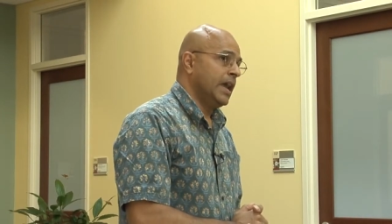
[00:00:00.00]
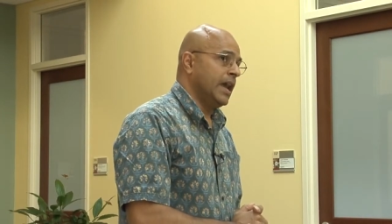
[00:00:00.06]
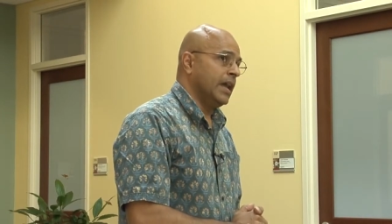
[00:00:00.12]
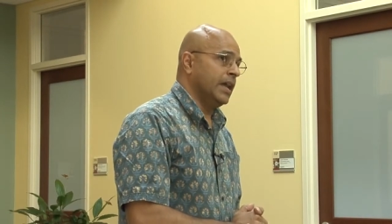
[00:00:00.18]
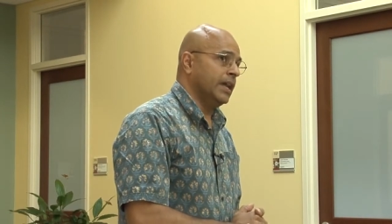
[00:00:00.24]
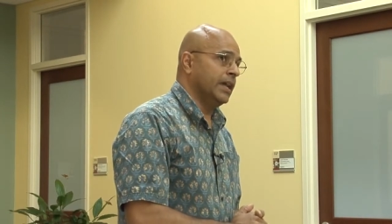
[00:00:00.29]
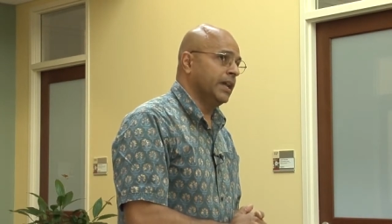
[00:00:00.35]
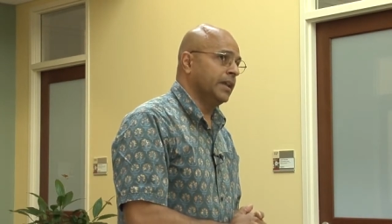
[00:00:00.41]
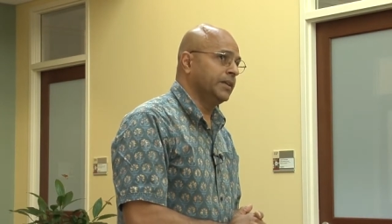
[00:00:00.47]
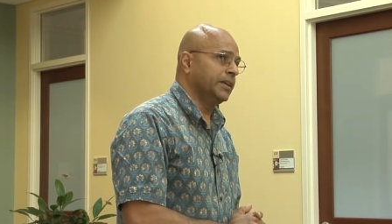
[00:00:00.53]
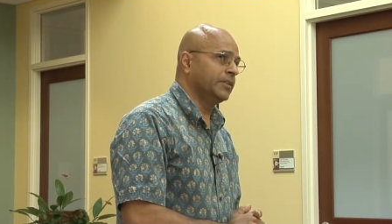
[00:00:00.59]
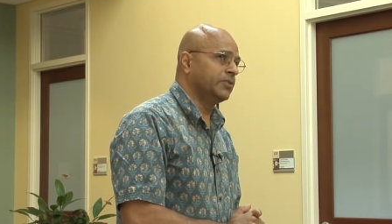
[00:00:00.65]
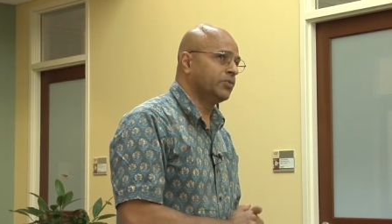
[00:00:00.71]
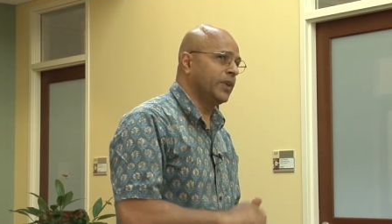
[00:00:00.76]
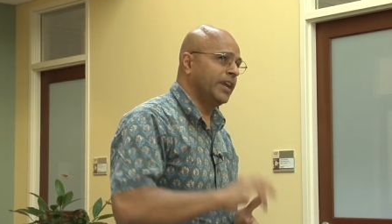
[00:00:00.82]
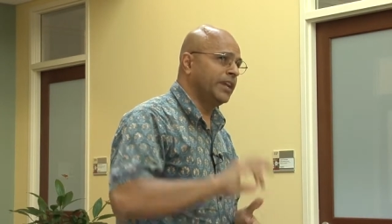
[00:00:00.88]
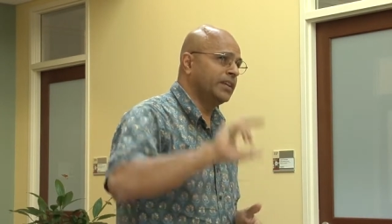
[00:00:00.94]
And
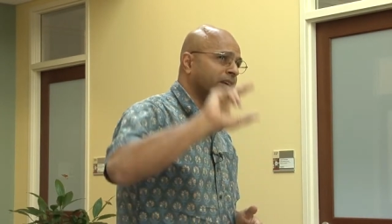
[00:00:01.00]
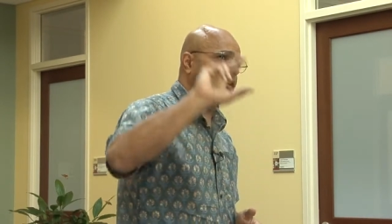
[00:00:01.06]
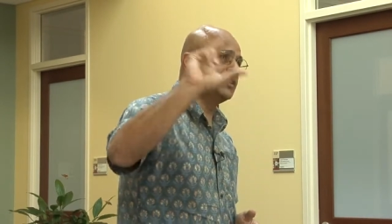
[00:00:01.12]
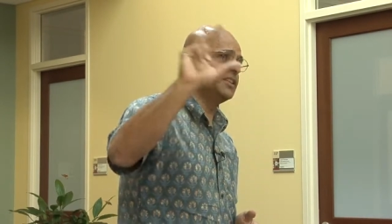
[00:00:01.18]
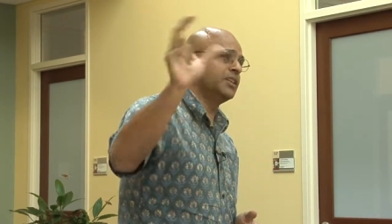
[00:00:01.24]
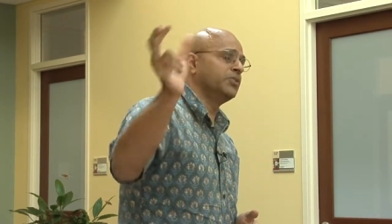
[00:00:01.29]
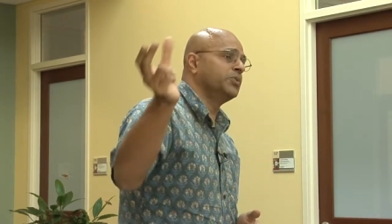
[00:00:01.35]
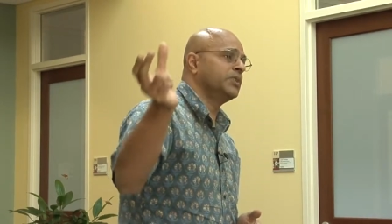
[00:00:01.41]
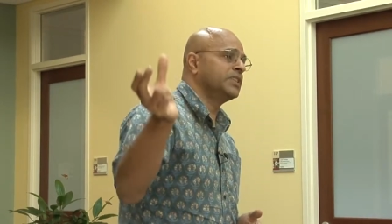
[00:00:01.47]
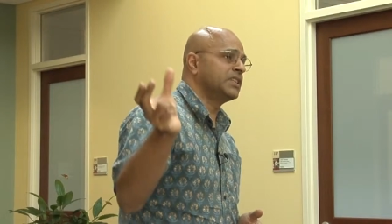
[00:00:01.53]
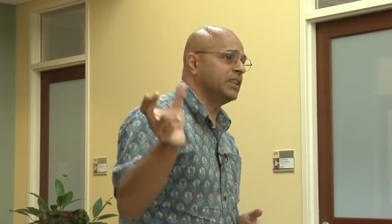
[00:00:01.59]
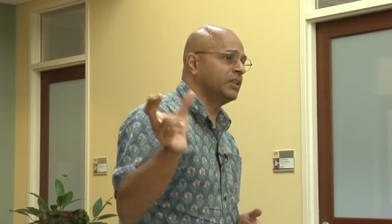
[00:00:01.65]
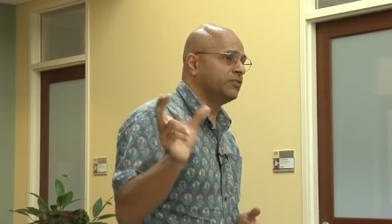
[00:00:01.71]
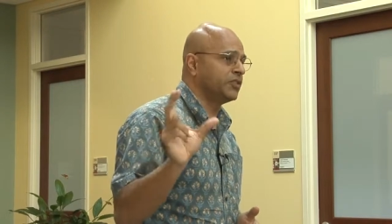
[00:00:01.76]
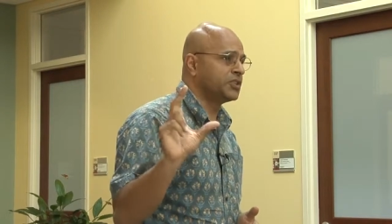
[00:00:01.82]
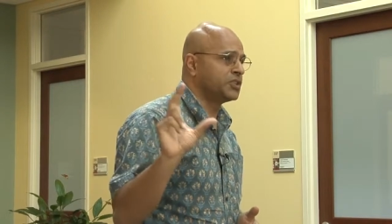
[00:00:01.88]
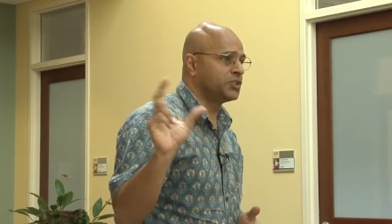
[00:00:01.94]
it rained
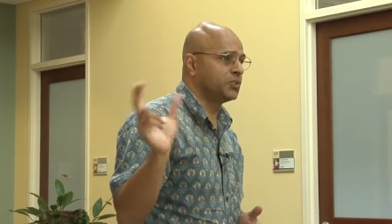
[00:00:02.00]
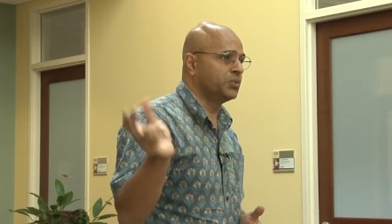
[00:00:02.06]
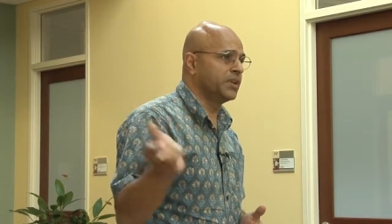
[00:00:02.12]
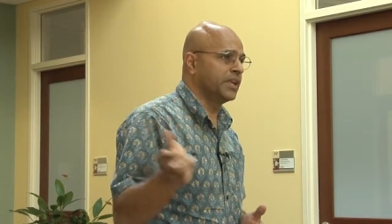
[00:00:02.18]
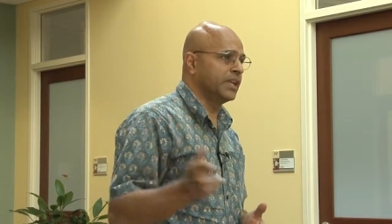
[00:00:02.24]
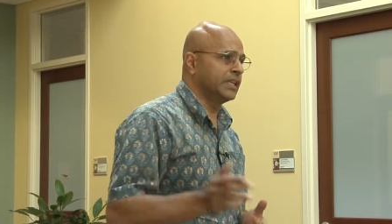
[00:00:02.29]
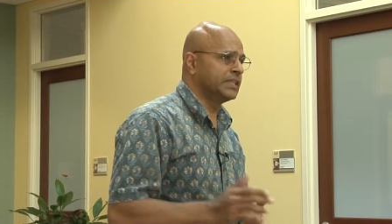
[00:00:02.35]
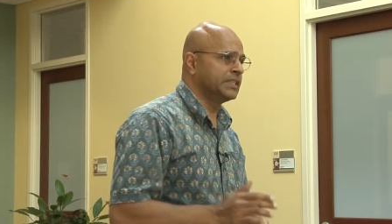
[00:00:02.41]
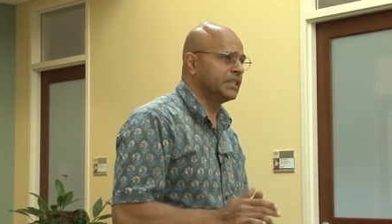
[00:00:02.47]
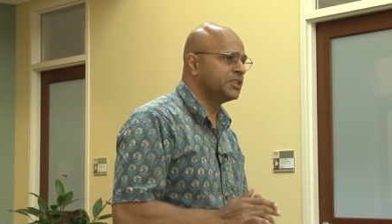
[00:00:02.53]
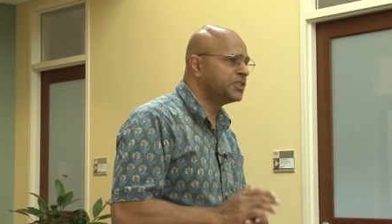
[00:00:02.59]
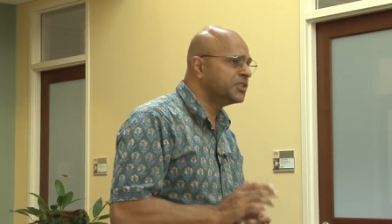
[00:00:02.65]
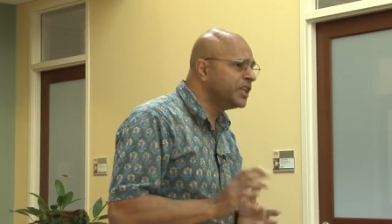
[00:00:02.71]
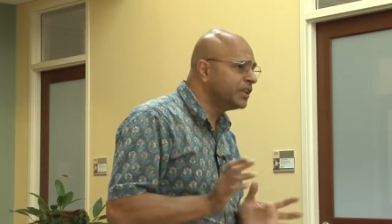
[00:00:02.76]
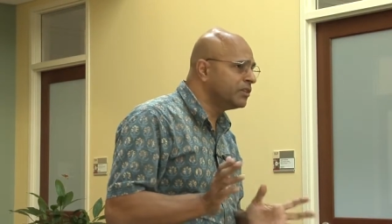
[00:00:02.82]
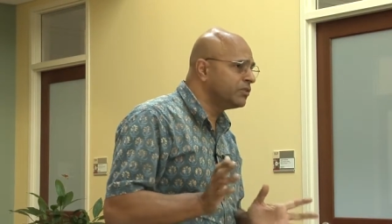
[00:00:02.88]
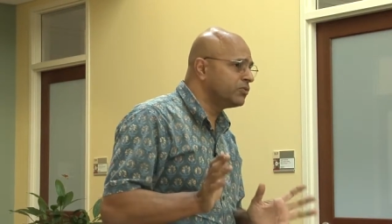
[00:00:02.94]
continuously for two days. It
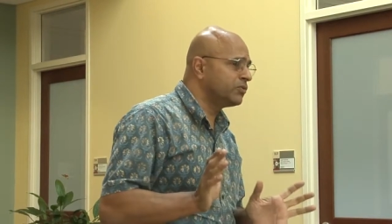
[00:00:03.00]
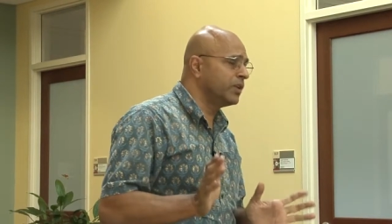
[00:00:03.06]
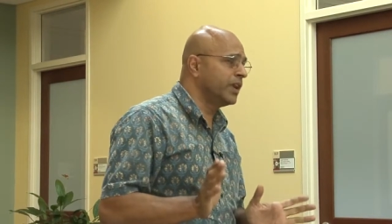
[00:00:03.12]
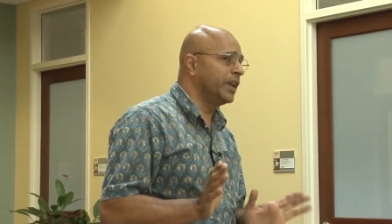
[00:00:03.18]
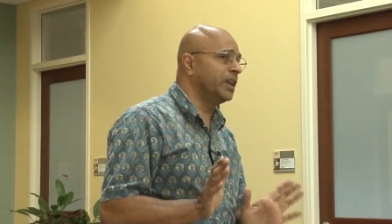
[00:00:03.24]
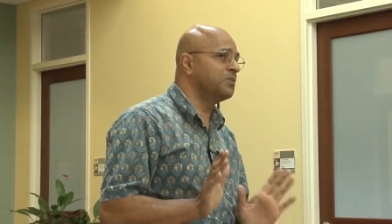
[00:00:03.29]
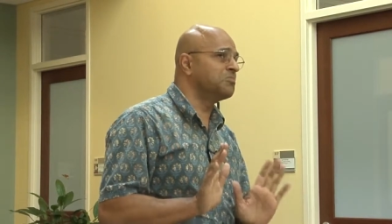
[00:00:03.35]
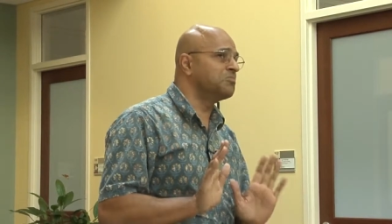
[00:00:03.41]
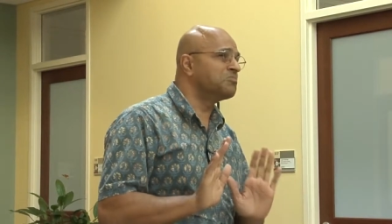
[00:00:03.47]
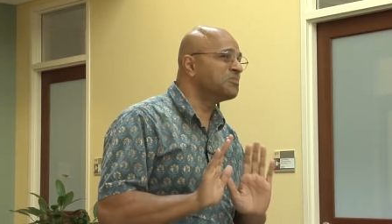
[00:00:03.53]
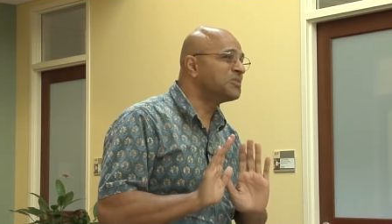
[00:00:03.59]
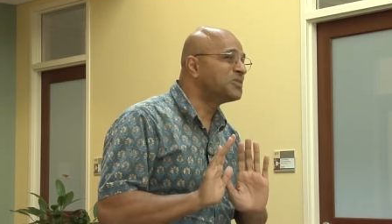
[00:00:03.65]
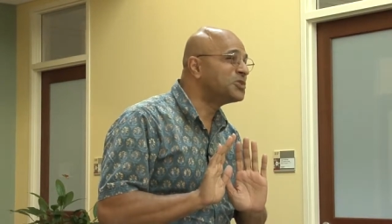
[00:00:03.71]
didn't rain